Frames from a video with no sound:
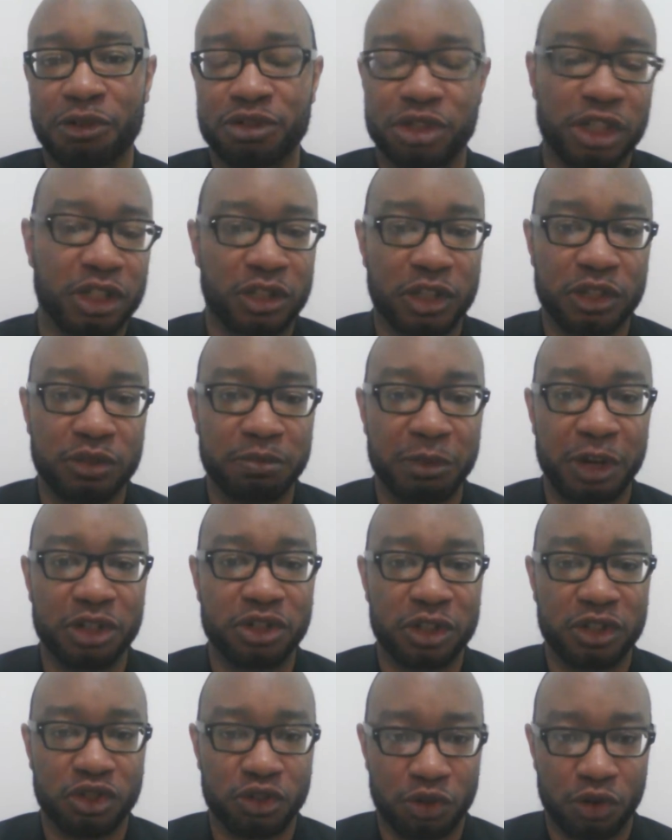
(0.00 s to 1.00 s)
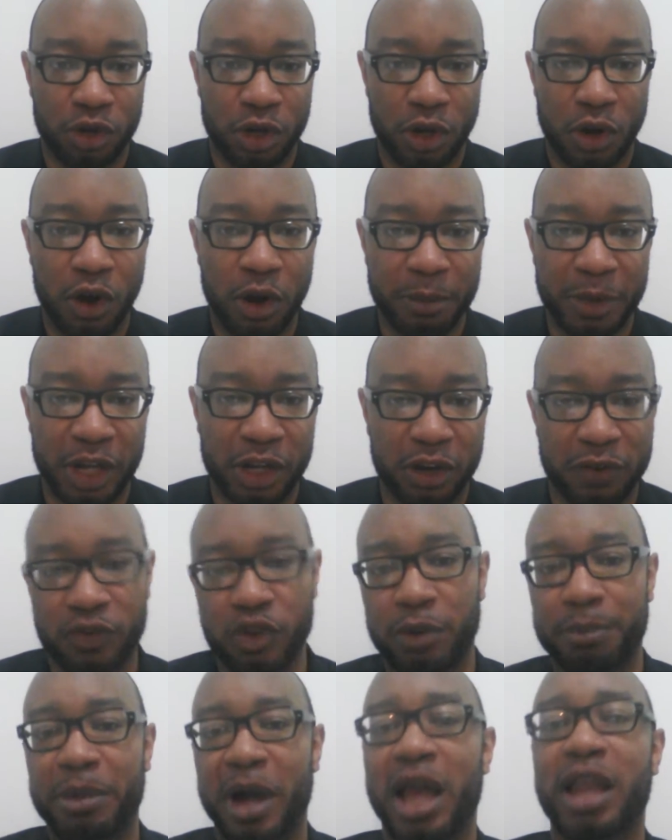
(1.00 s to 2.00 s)
Just as much as you're a lawmaker. If
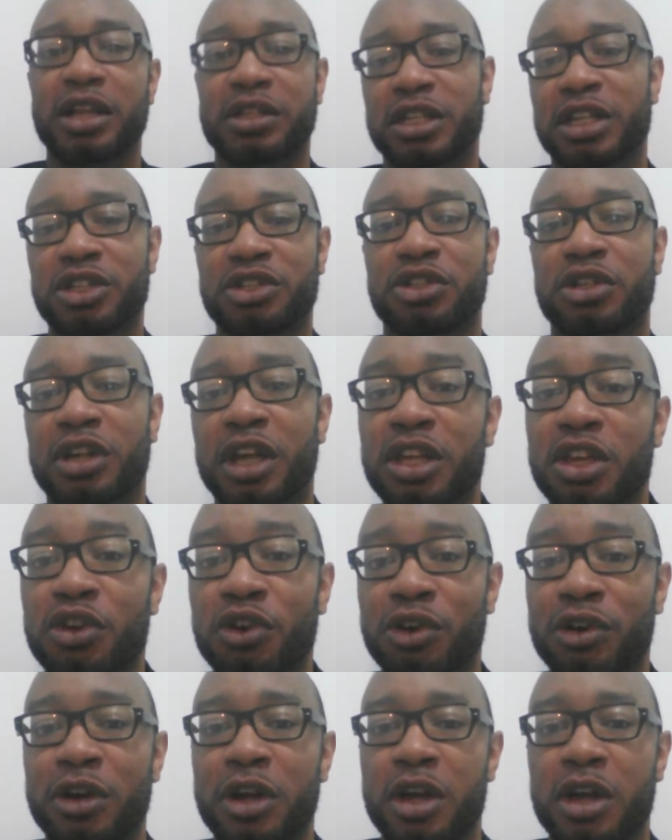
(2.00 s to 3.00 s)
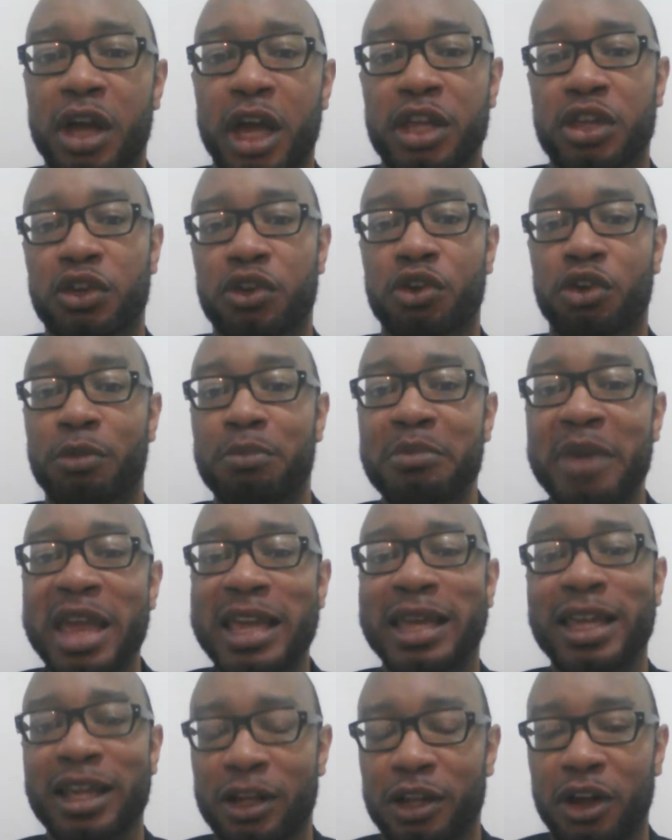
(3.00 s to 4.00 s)
you're a politician and you're
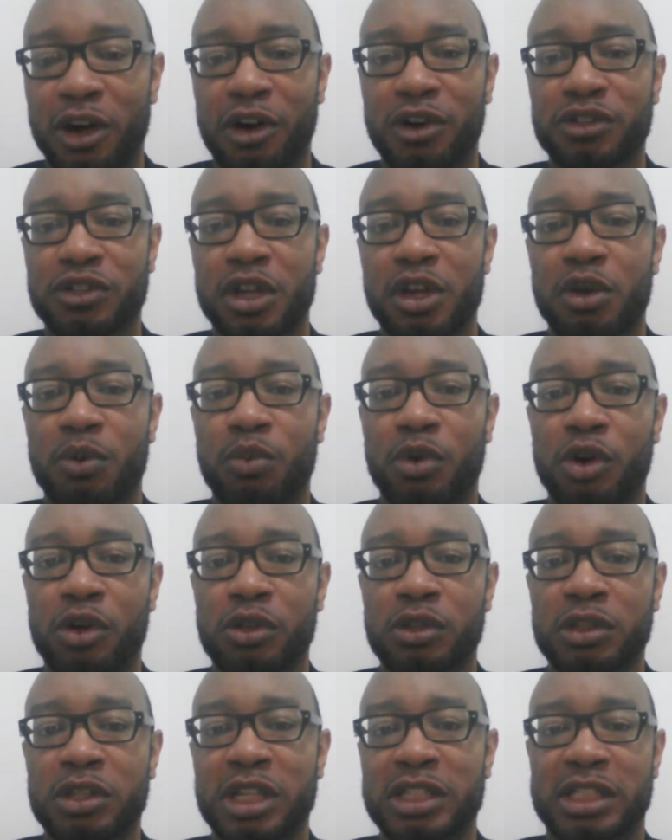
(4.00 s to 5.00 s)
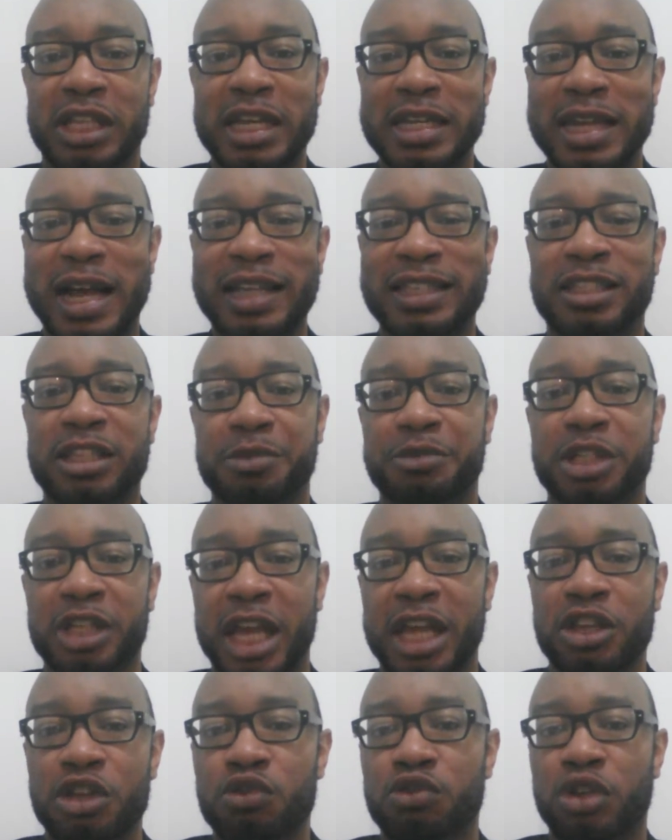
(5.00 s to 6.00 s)
making laws, well, does that not
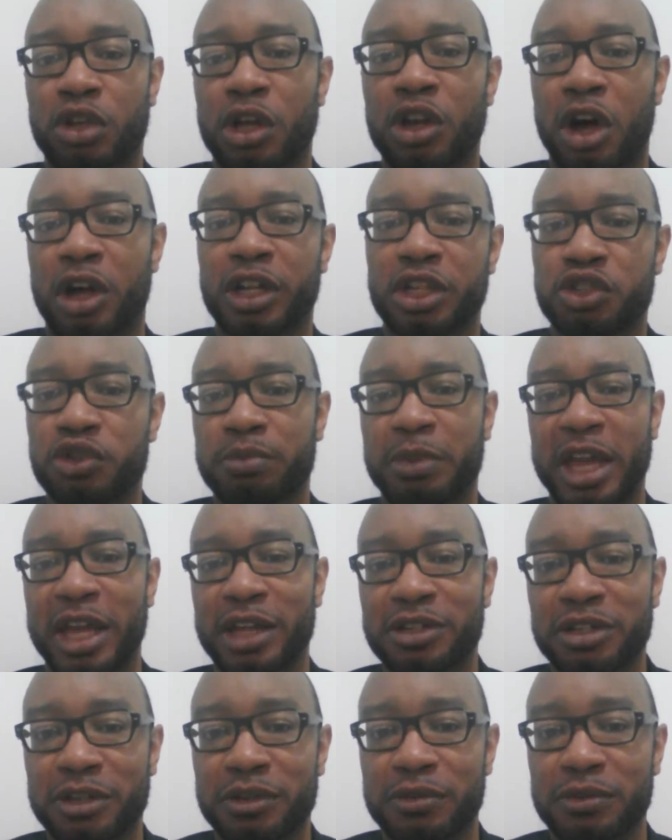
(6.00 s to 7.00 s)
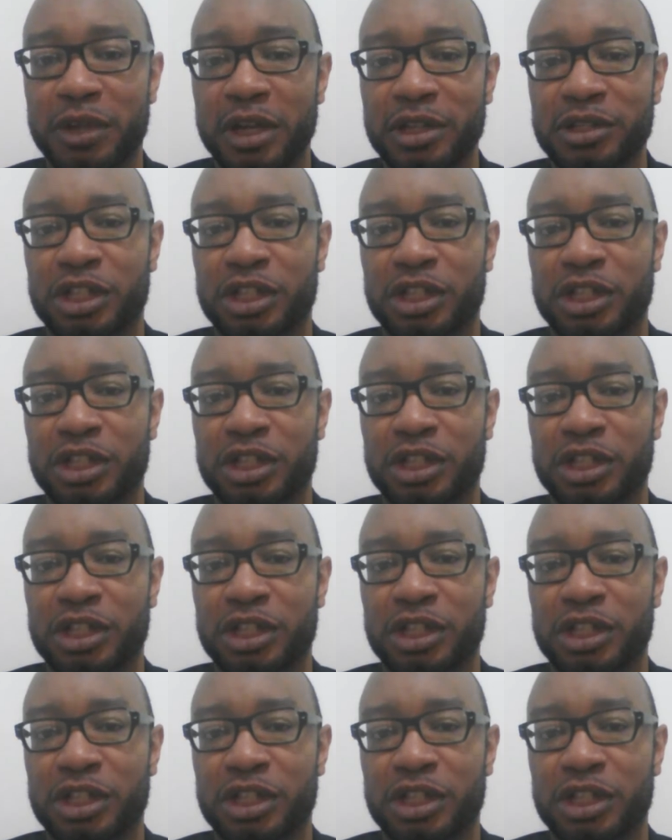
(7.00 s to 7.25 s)
subjugate you to the law that you made too?